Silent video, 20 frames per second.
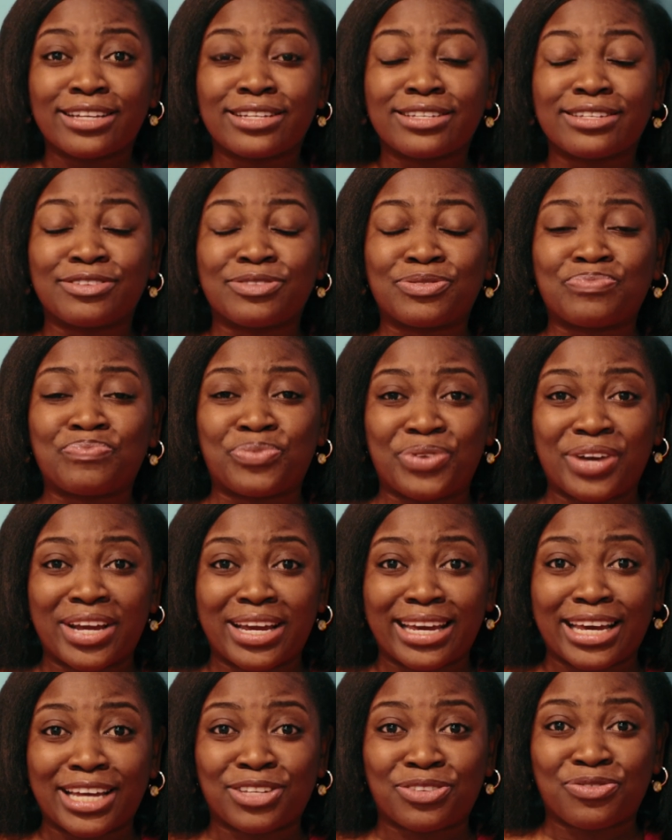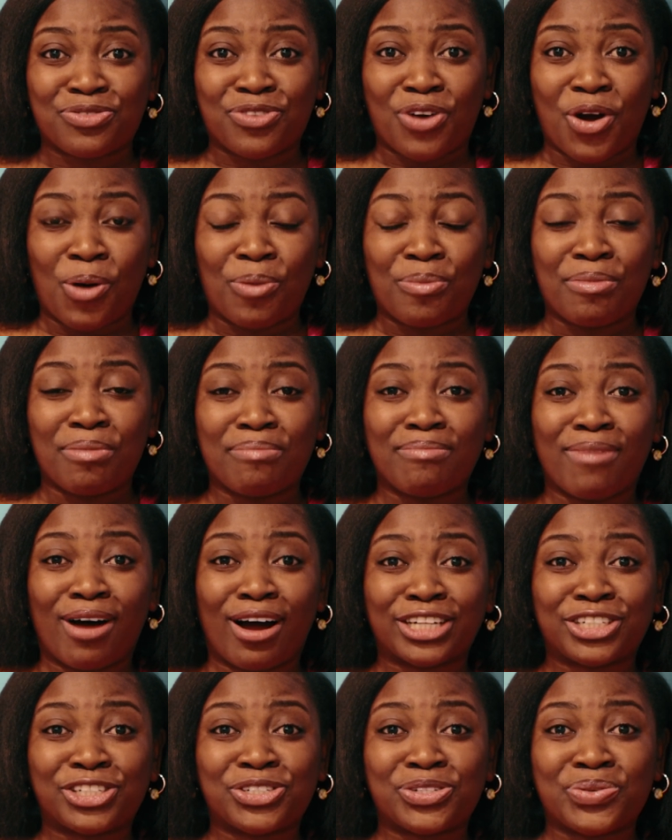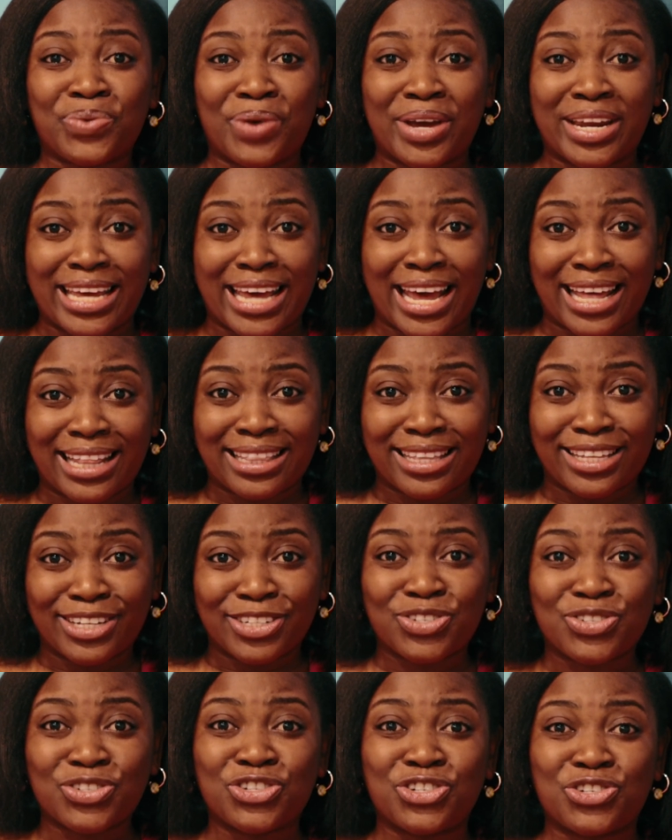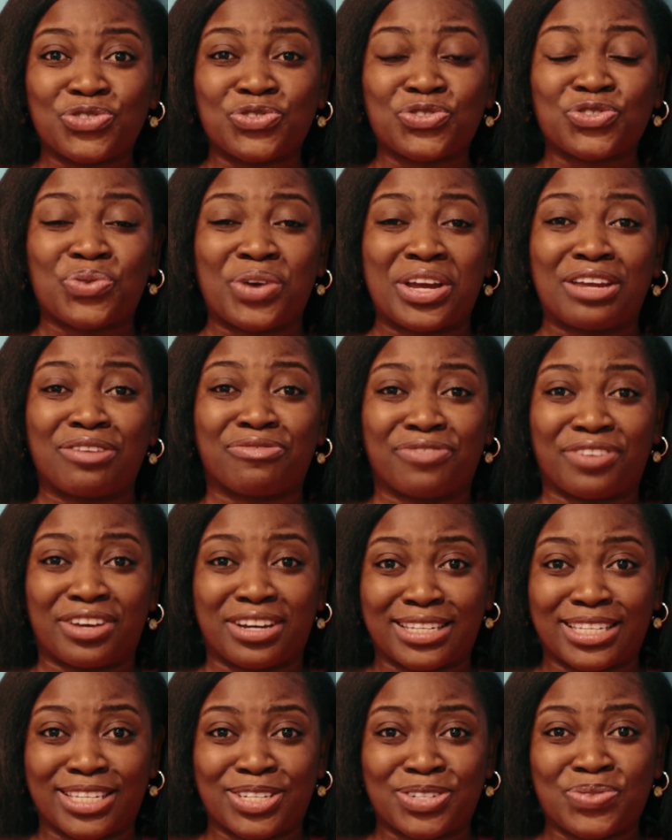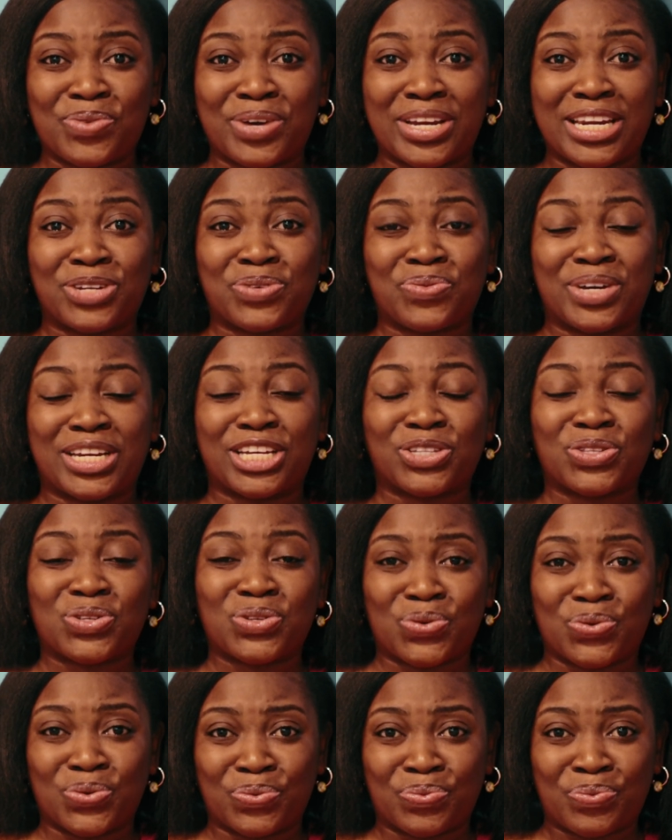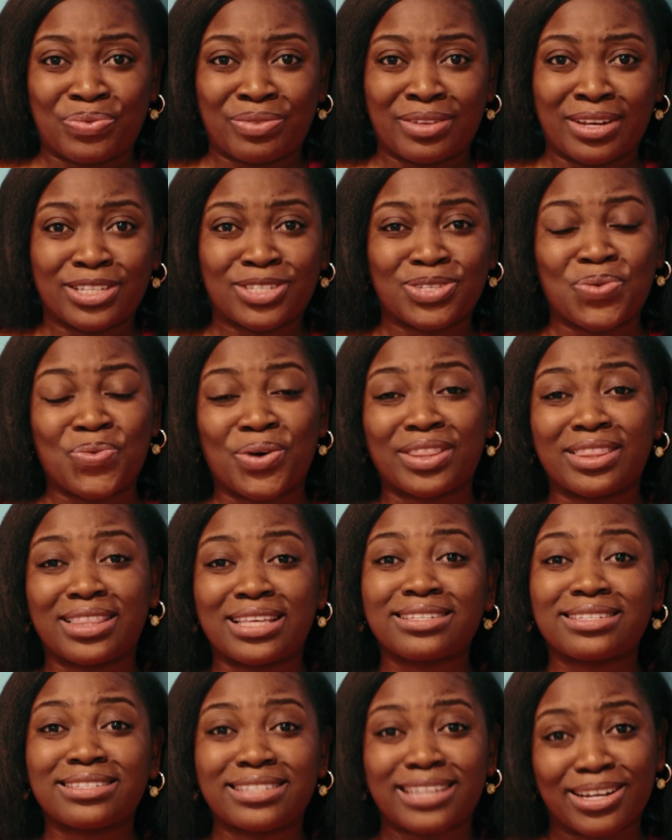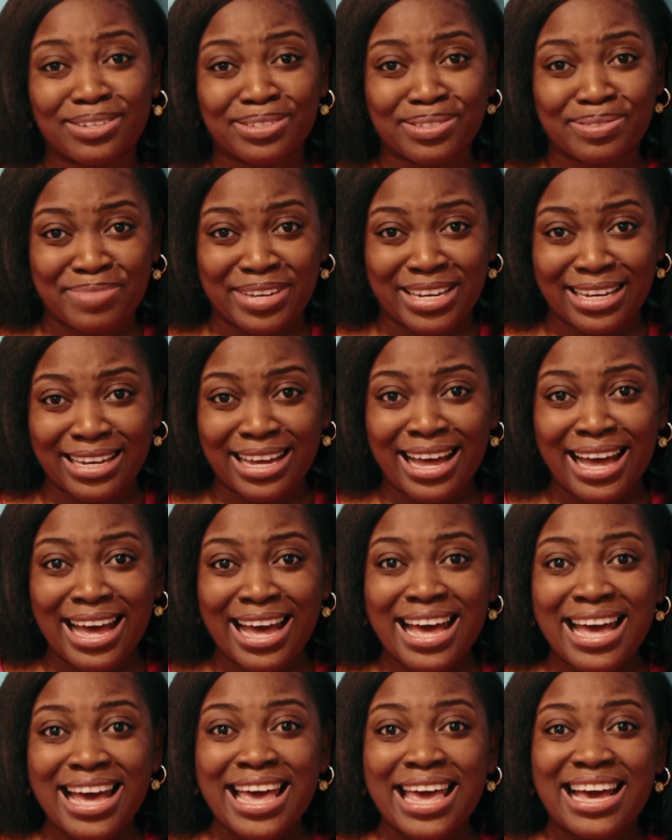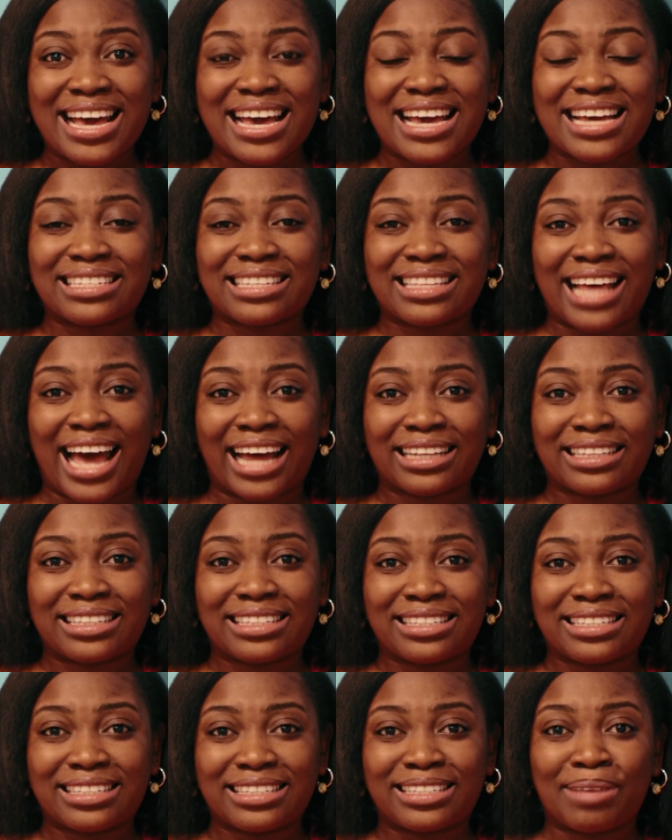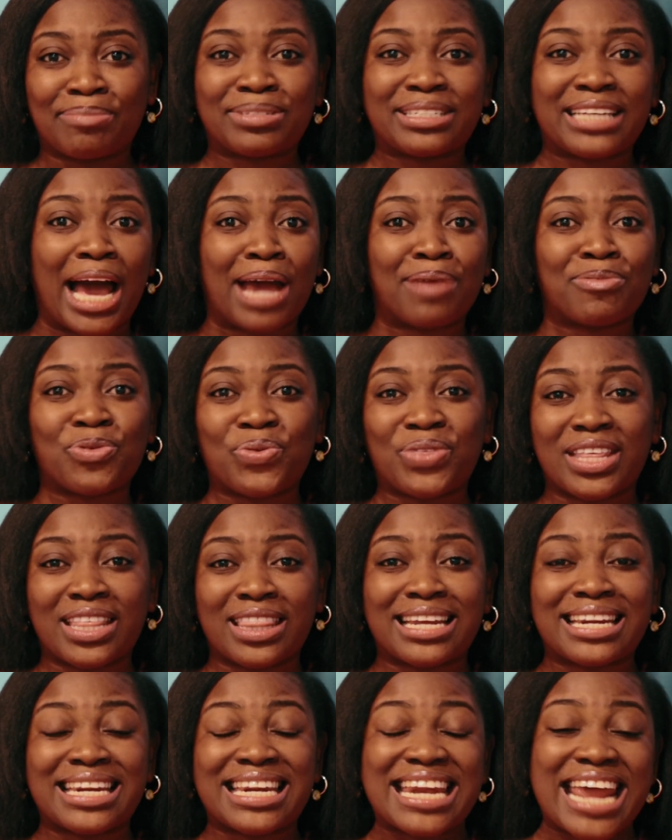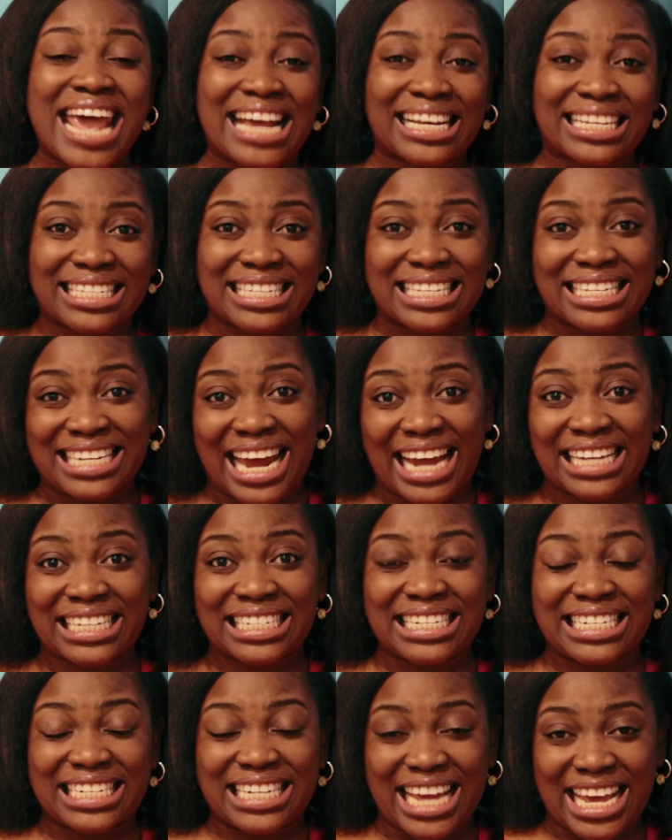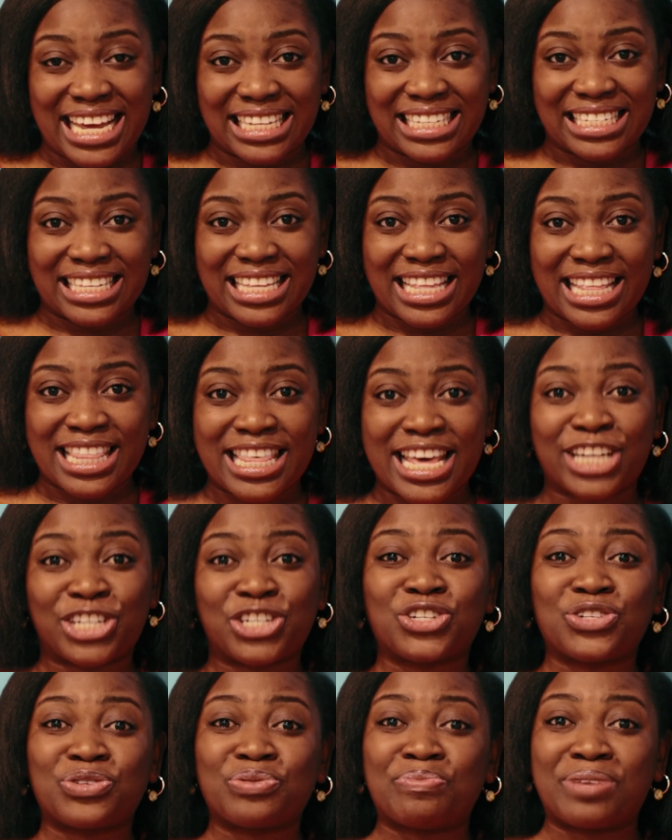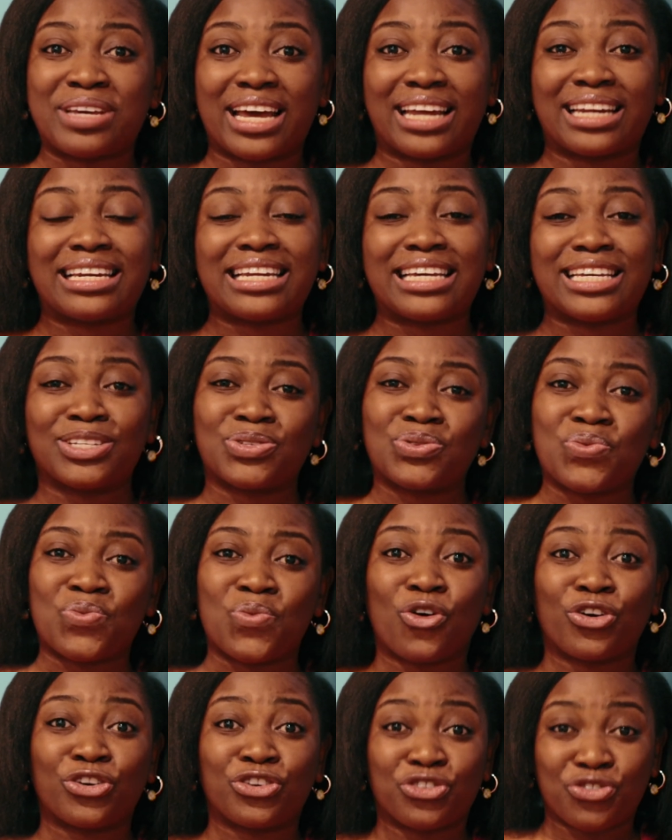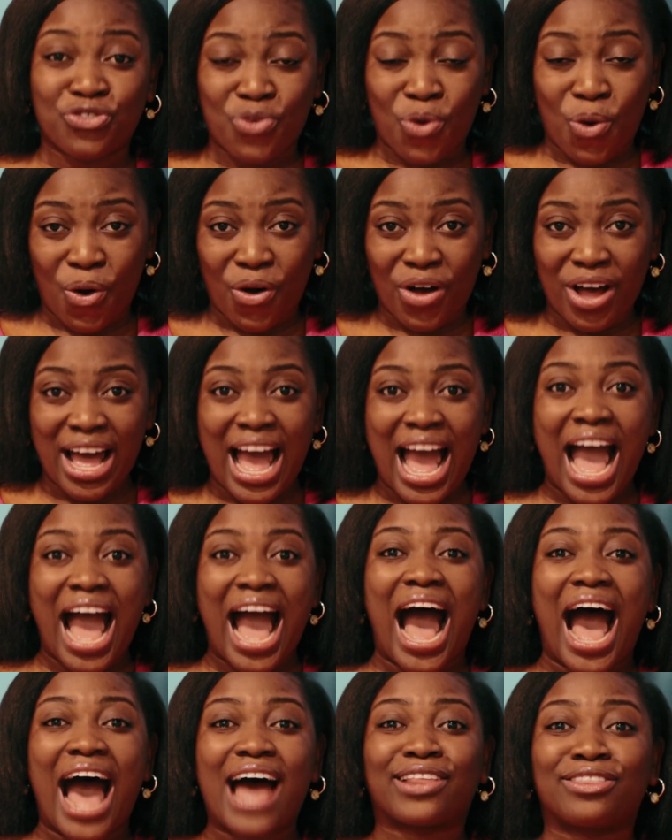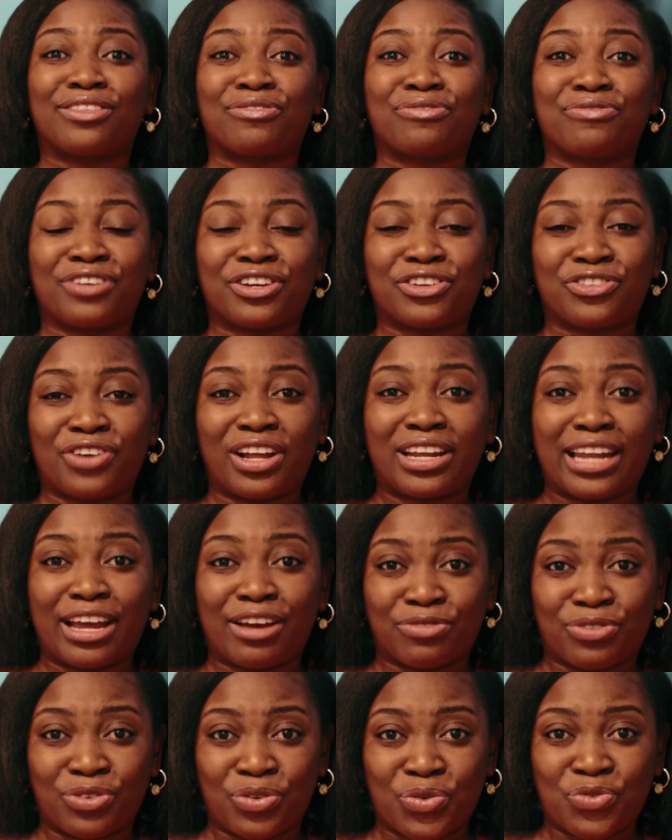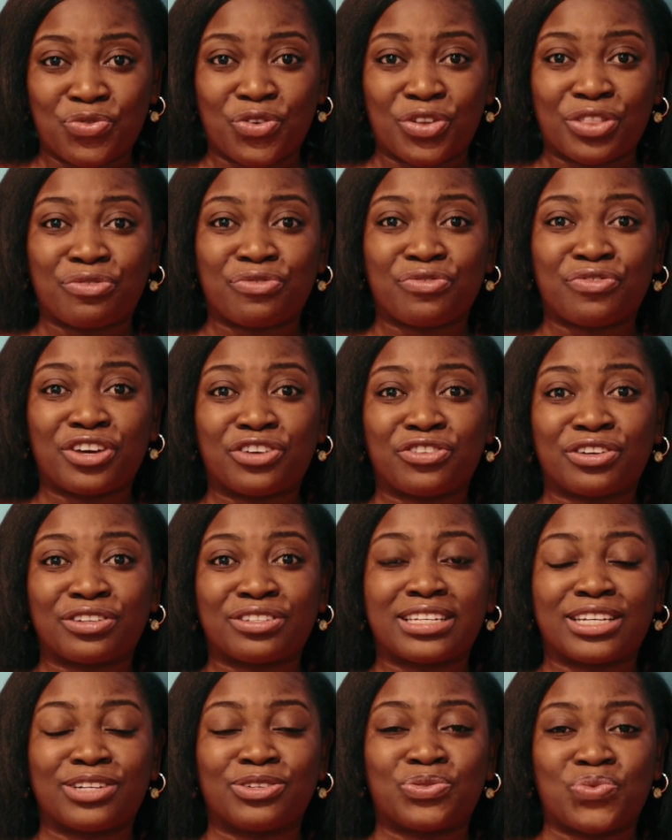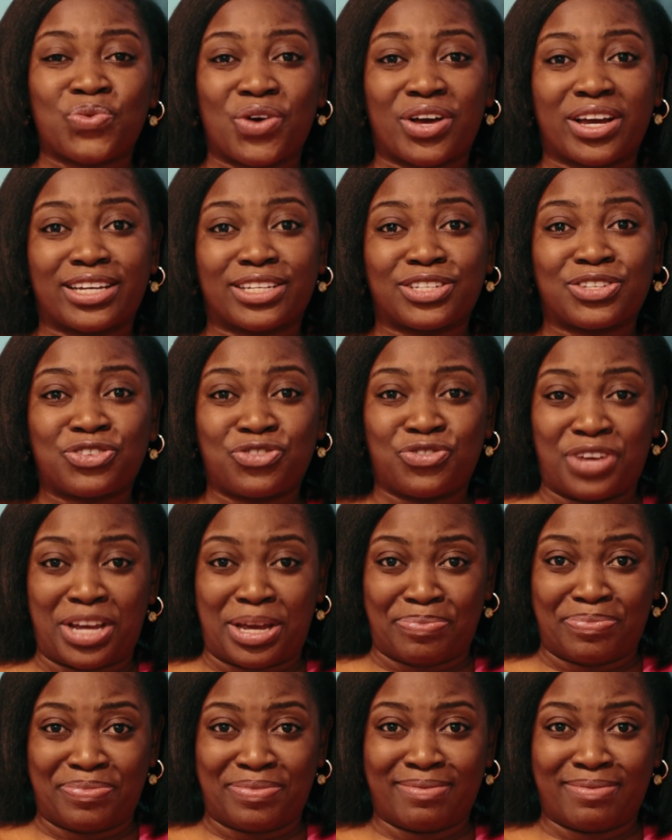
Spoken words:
spring is from March 20th to June 21st, 2022. So what this tells me is that sometime within the next 90 days, there should be at least one draw at the federal level for the Federal Skilled Worker Stream.